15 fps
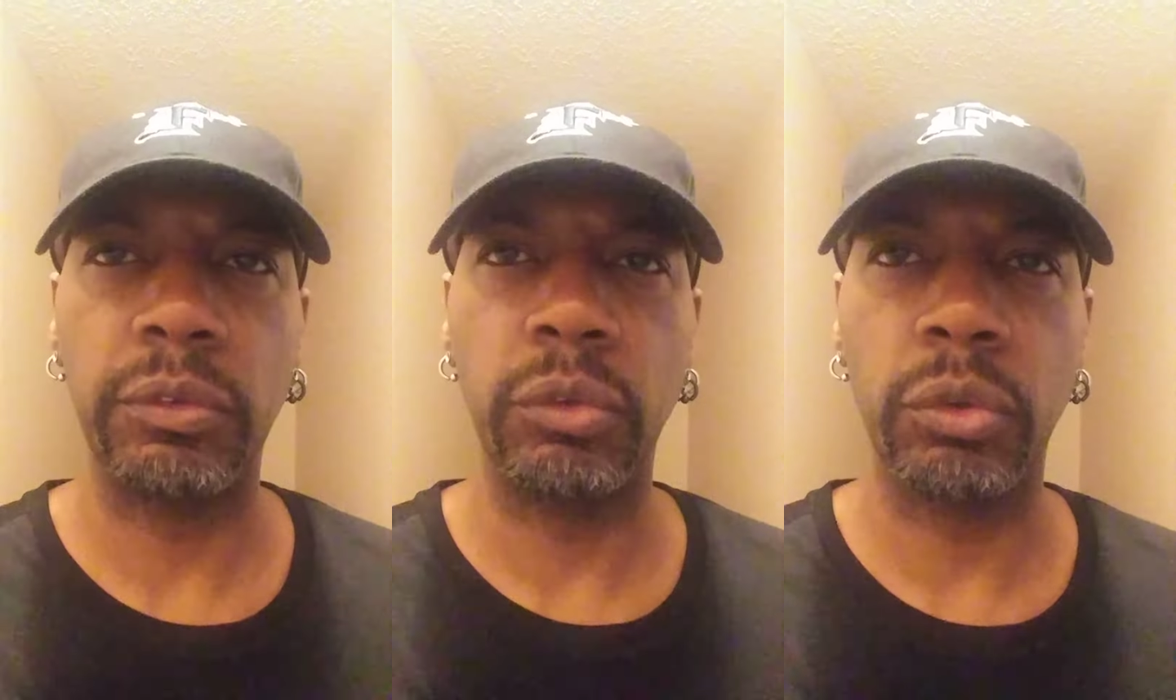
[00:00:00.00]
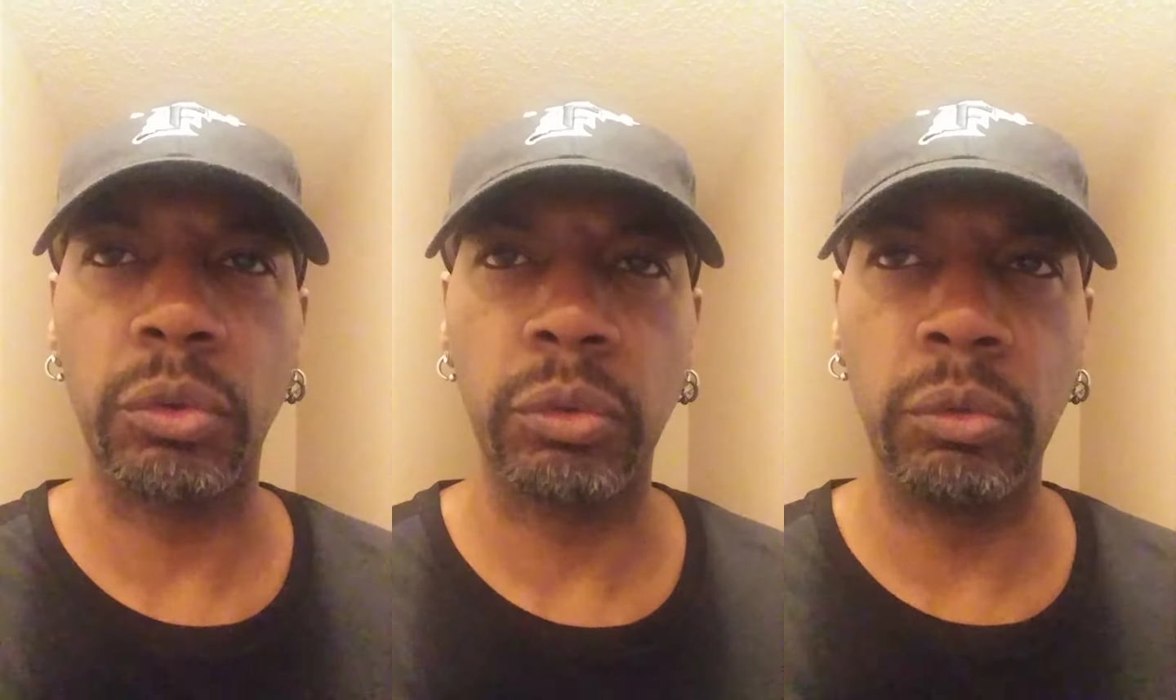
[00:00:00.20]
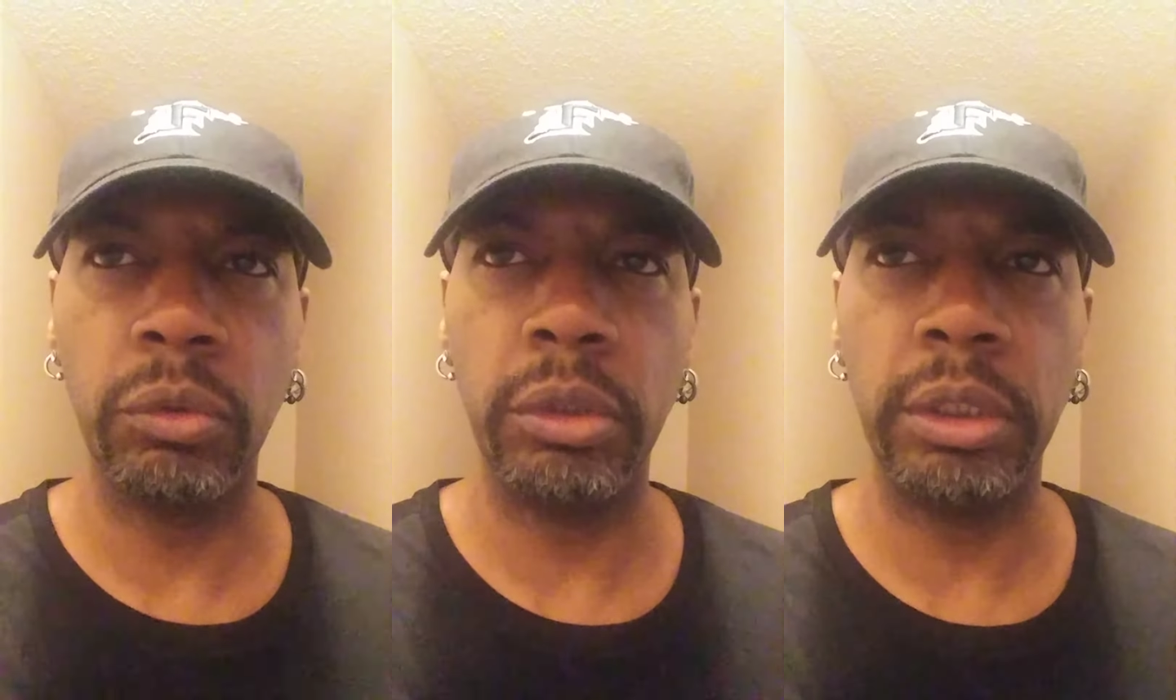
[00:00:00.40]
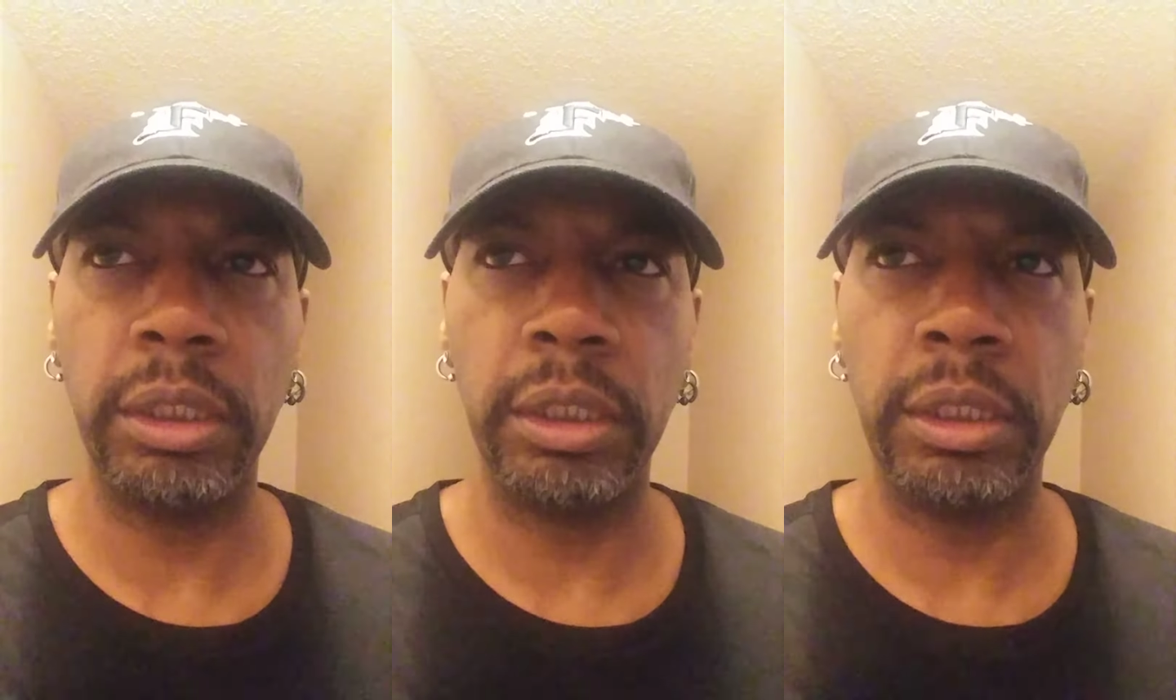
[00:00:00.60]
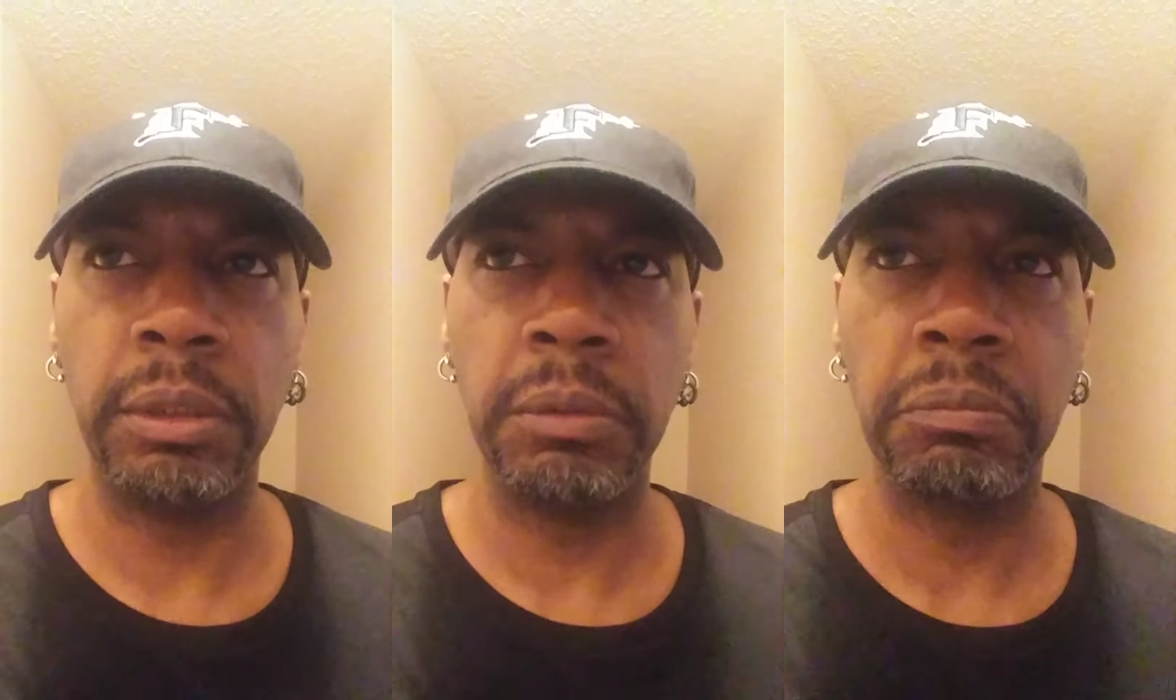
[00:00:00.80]

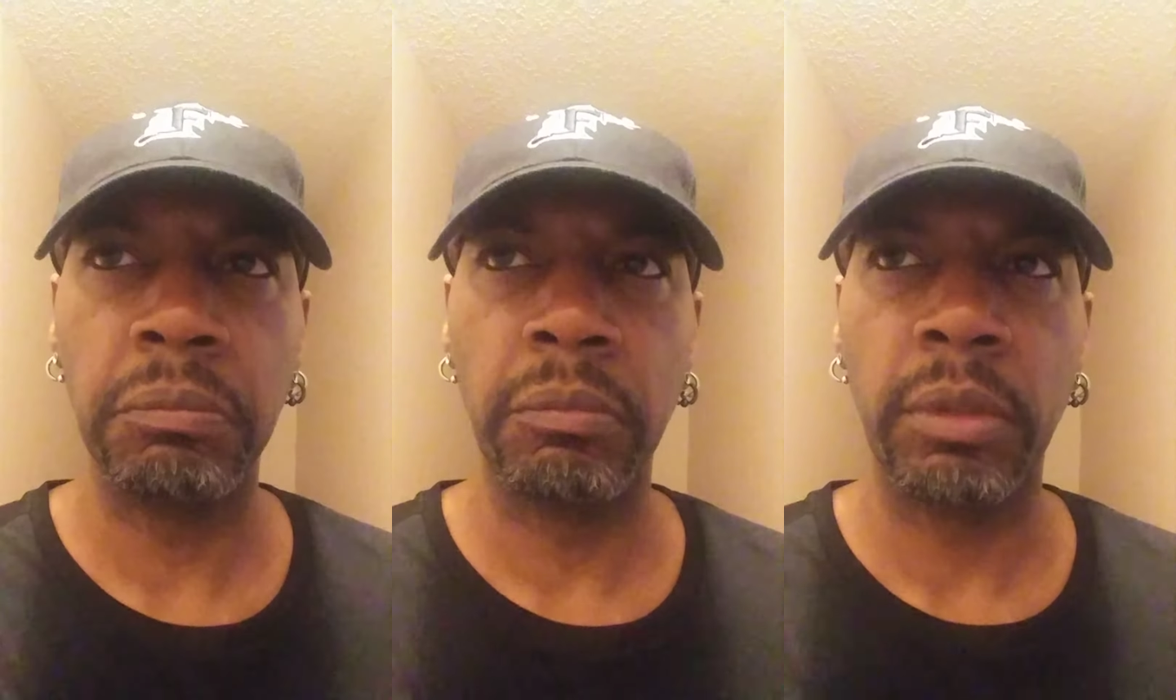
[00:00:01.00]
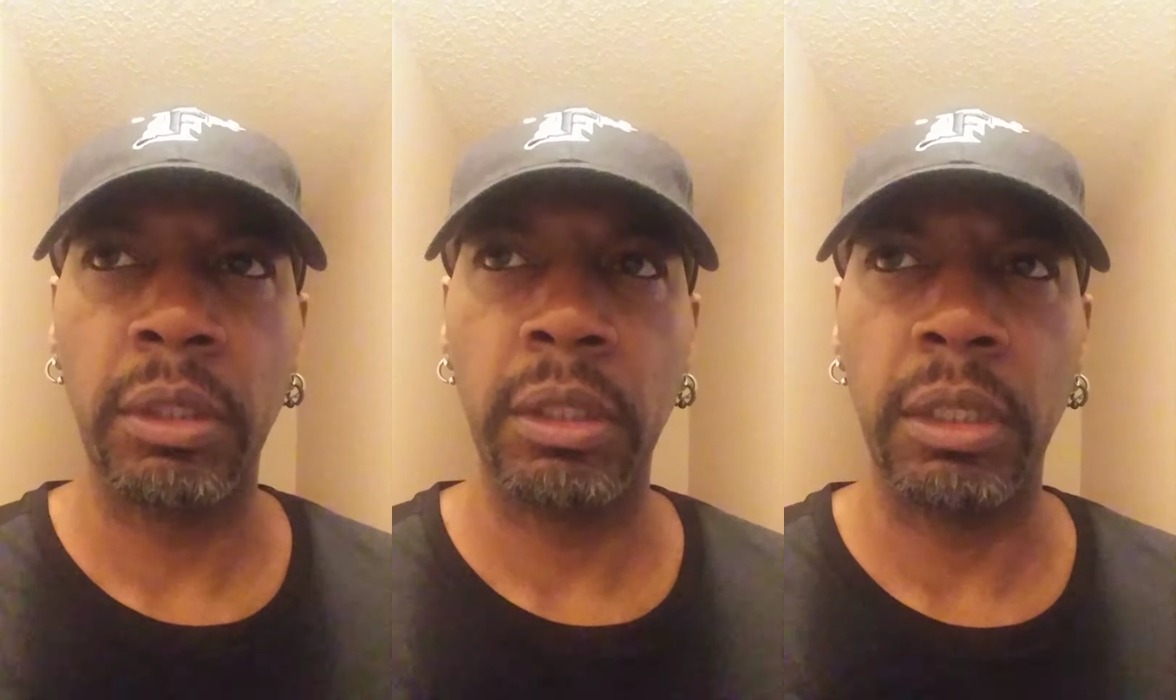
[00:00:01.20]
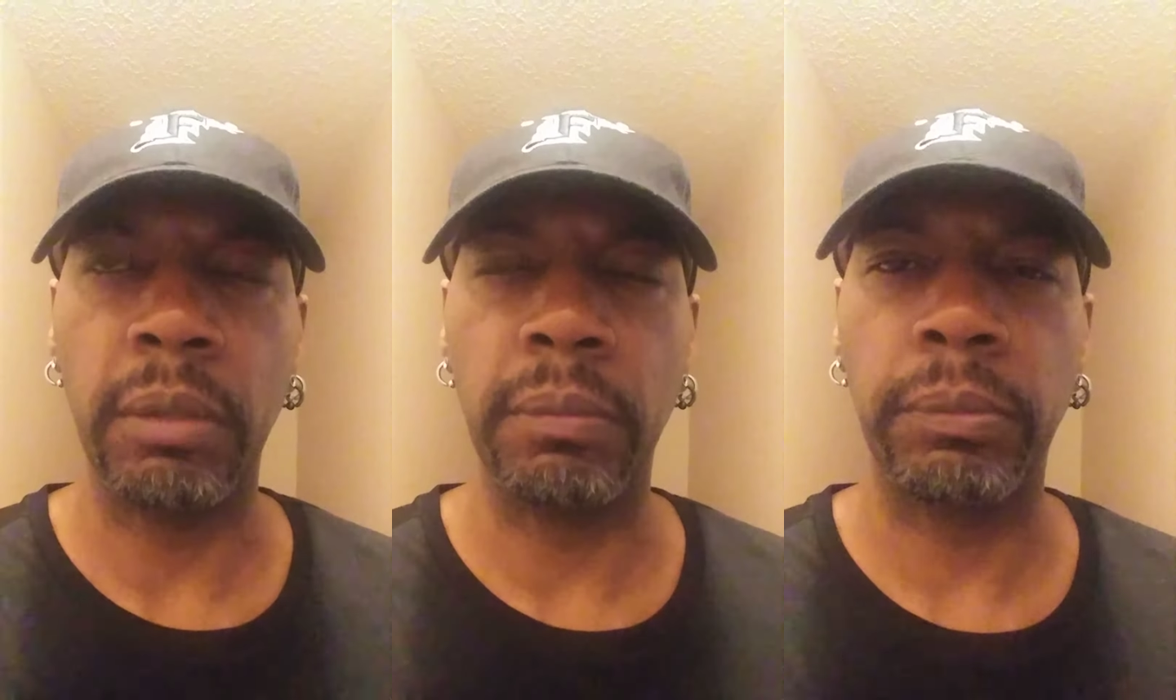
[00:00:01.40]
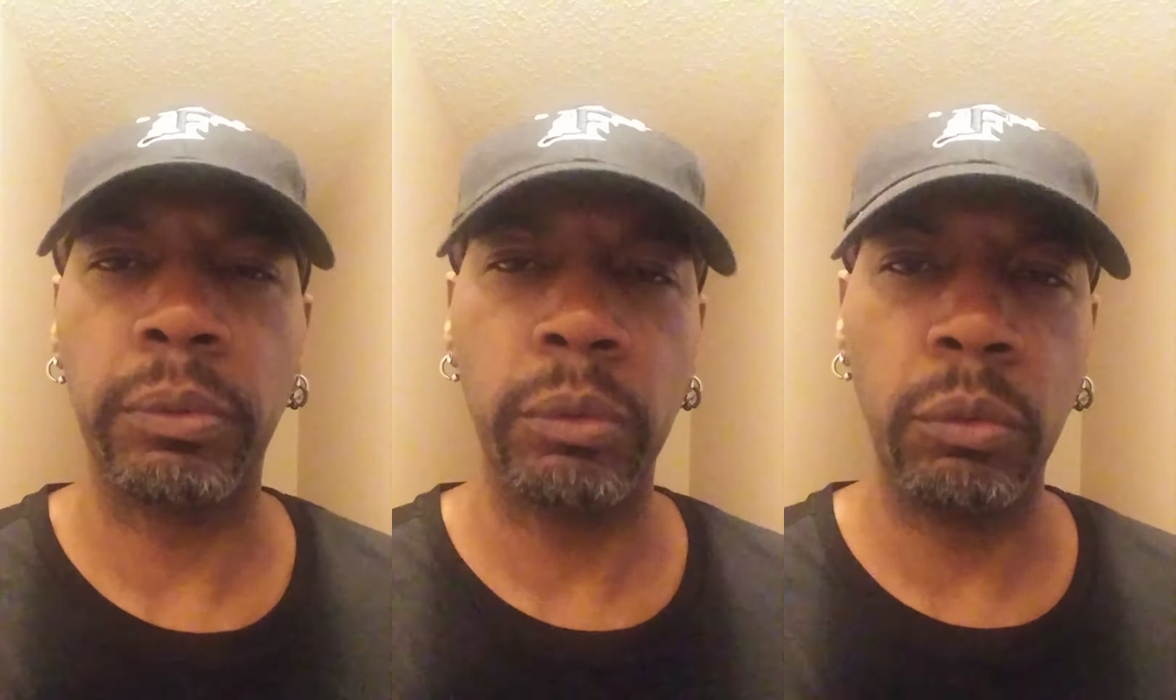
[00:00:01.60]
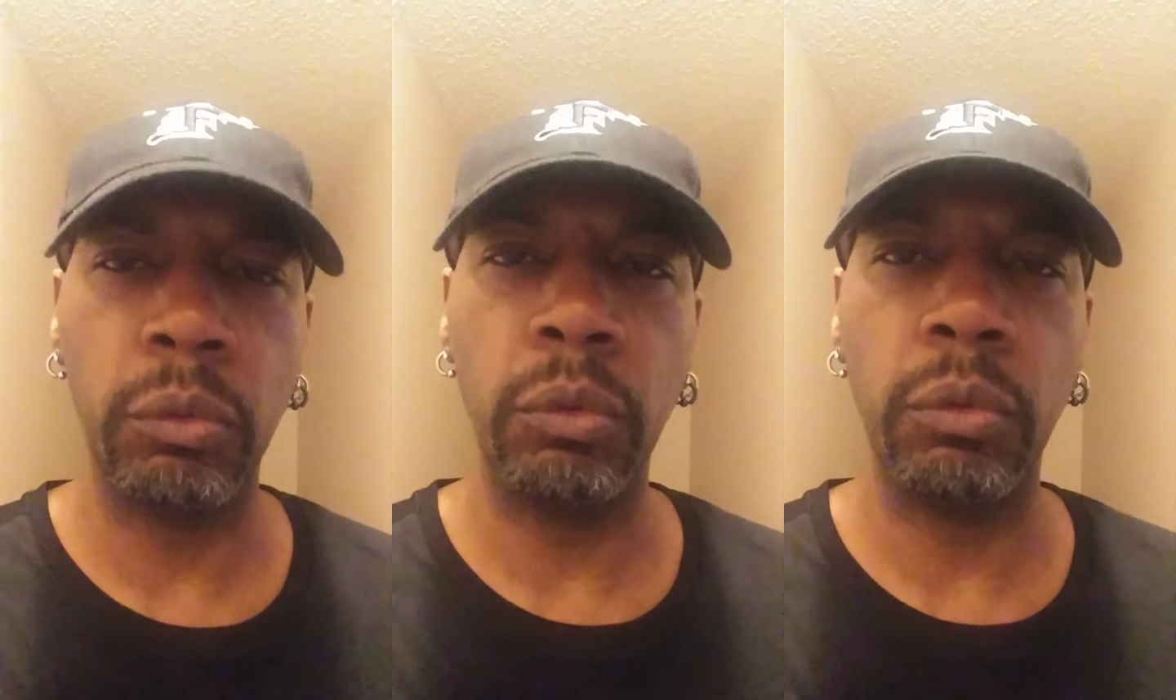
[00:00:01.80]
truly
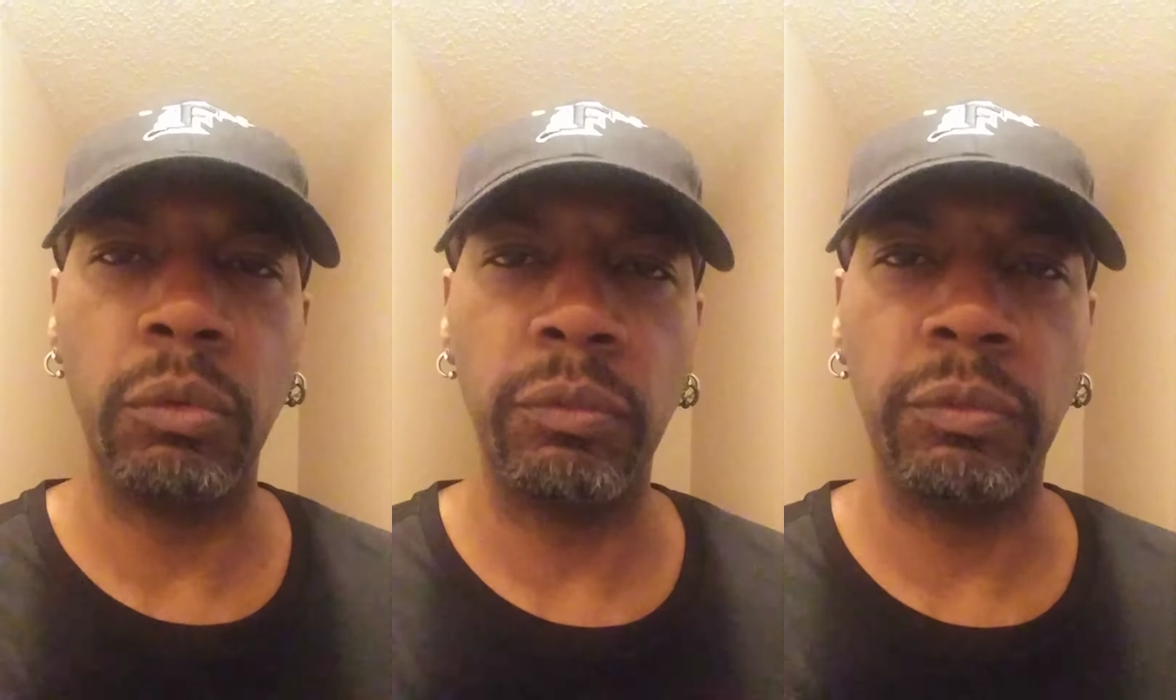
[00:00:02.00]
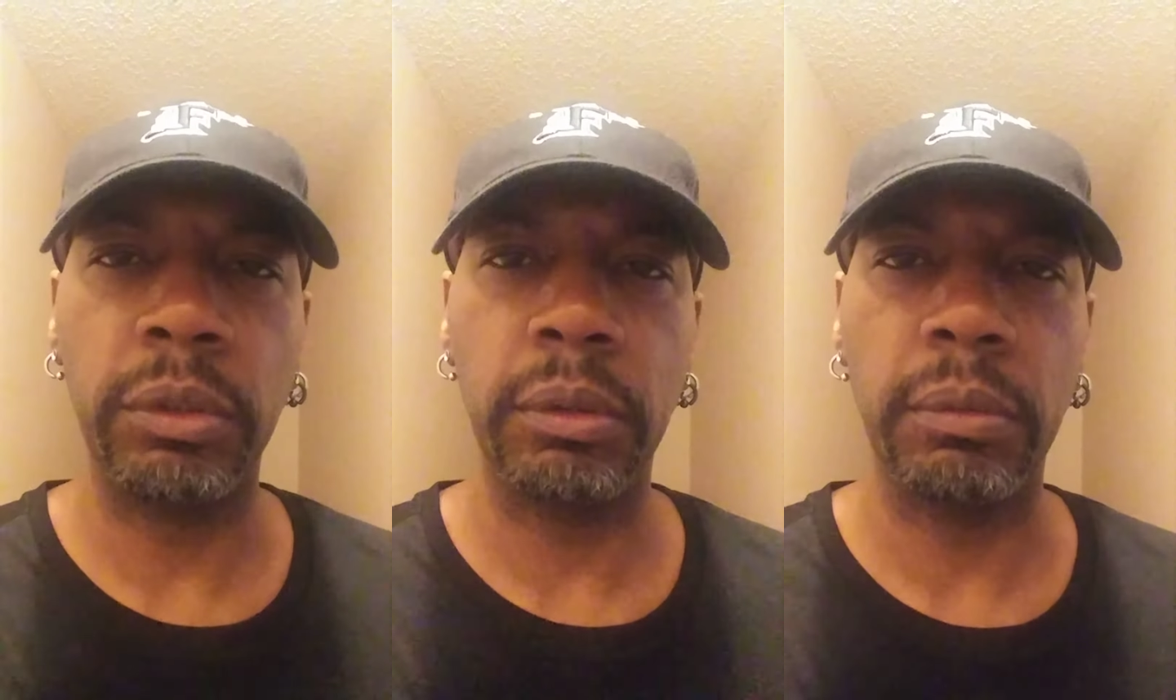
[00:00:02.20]
improved